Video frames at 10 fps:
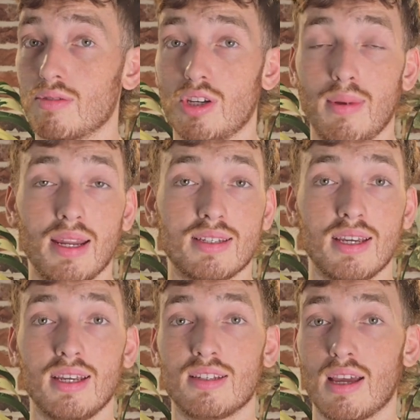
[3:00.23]

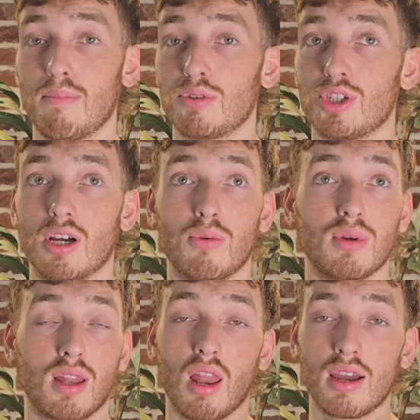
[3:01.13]
humidity, temperature,
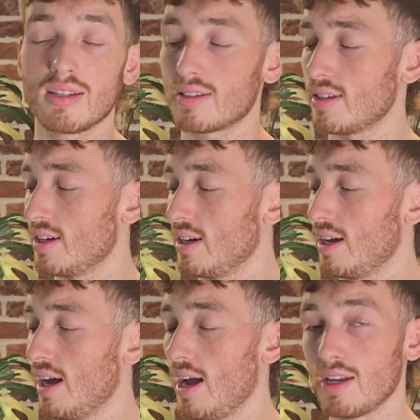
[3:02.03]
with light.
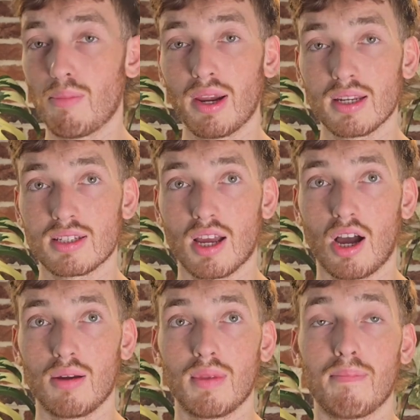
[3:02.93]
You bring it to your
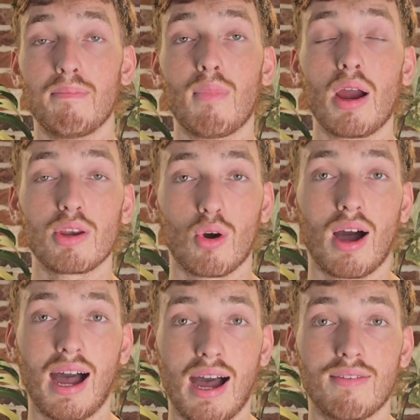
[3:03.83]
home that might
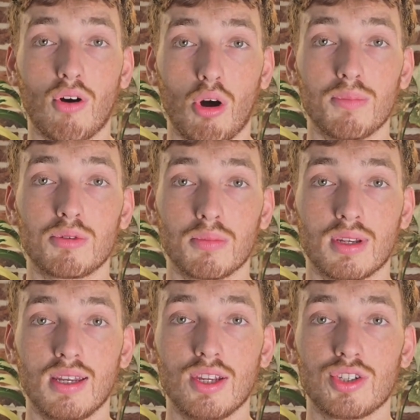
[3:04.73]
not have optimum
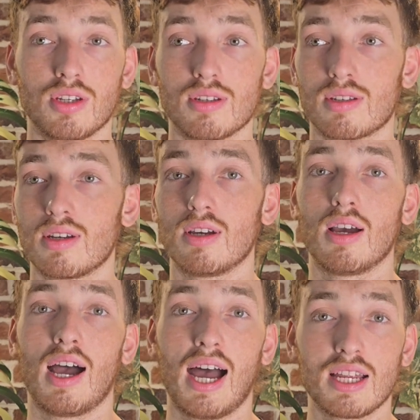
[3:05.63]
conditions.
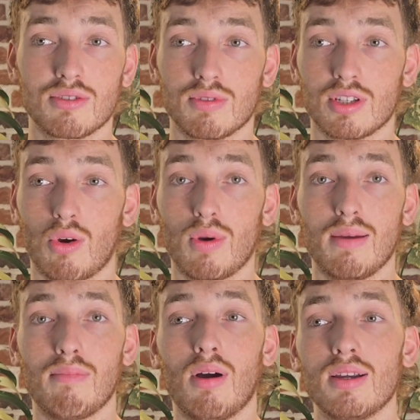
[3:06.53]
As a result,
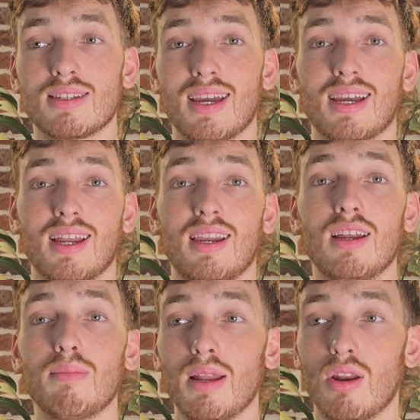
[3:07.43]
it might take a
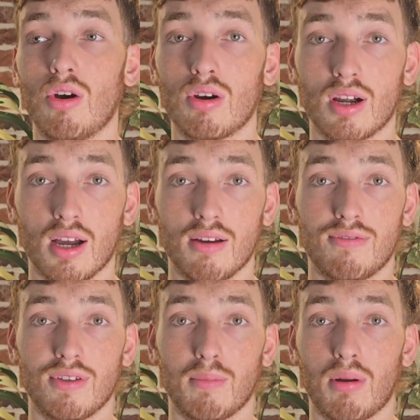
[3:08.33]
little bit longer
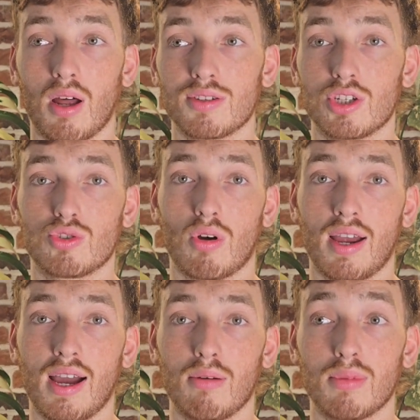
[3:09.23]
for the plant to dry
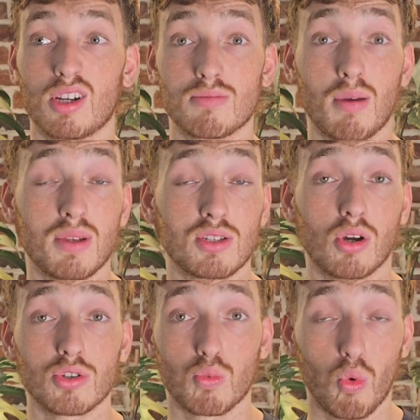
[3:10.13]
out because maybe it's
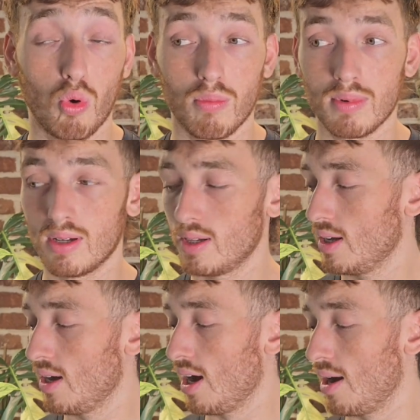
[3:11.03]
not as warm.
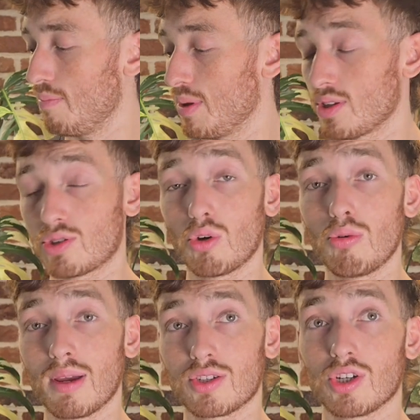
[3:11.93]
But the soil
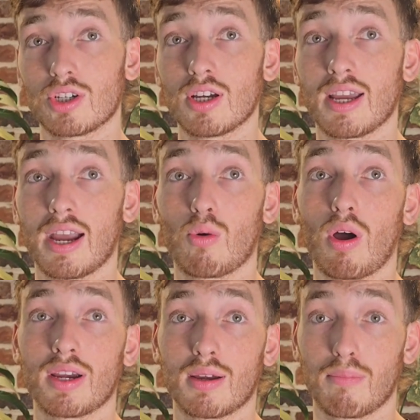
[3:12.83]
mixture could get
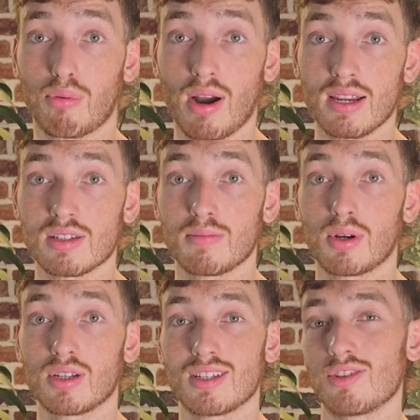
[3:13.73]
quite compressed
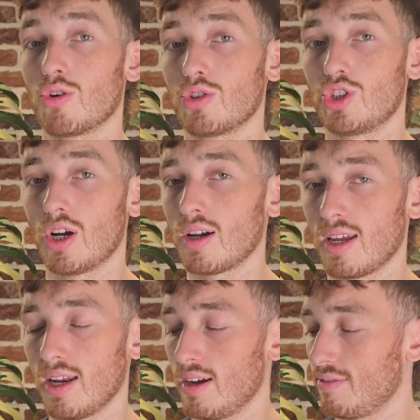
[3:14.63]
because it's not
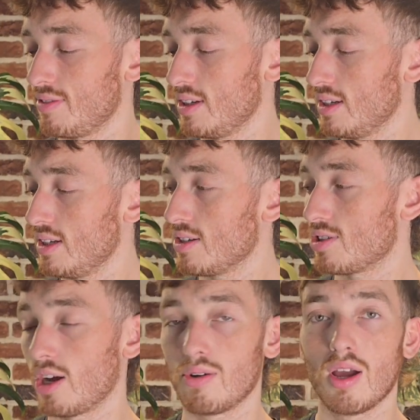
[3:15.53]
chunky enough.
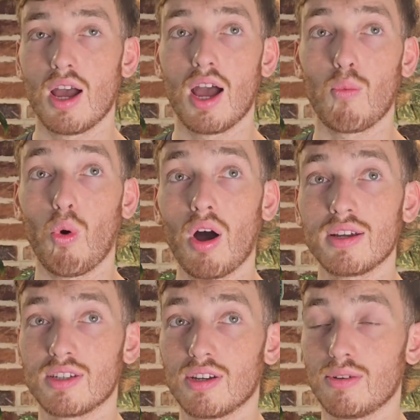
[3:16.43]
So what I
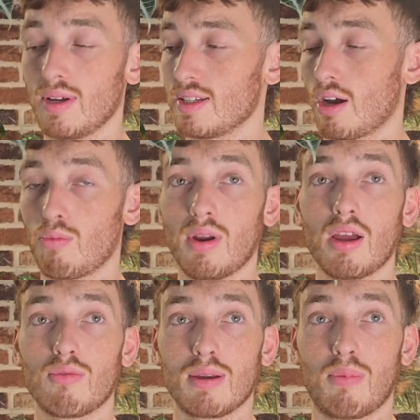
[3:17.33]
do is when
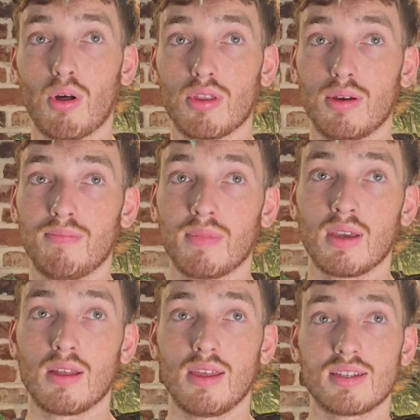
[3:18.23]
I repot them,
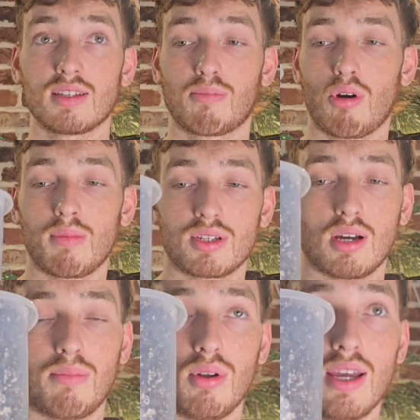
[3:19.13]
this is a prime
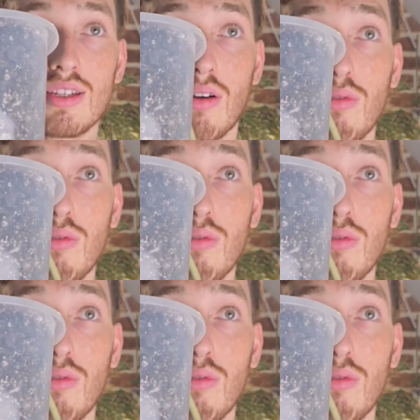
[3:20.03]
example, is I